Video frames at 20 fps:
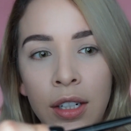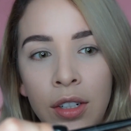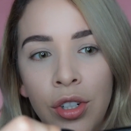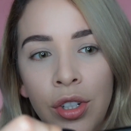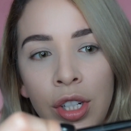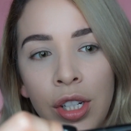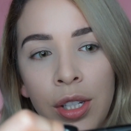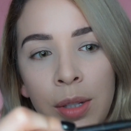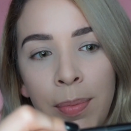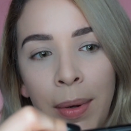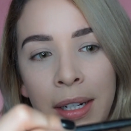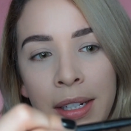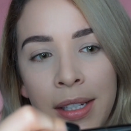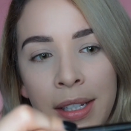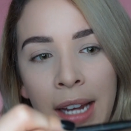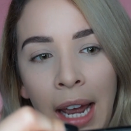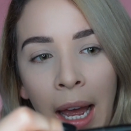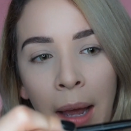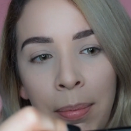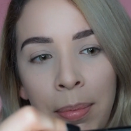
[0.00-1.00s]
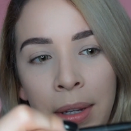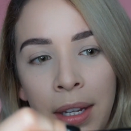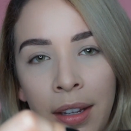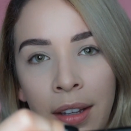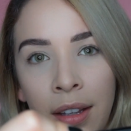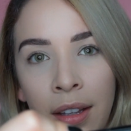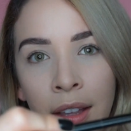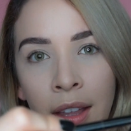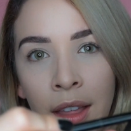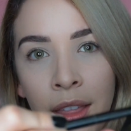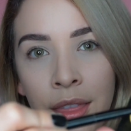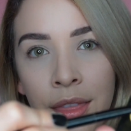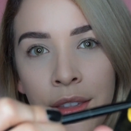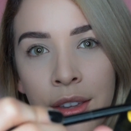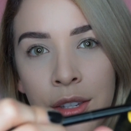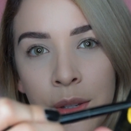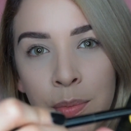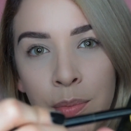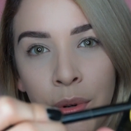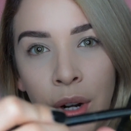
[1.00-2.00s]
and just by tapping
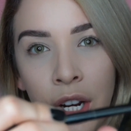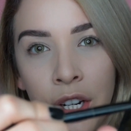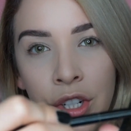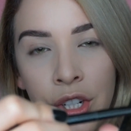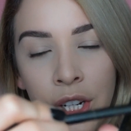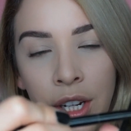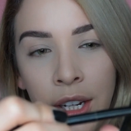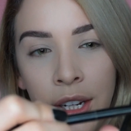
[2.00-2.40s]
this brush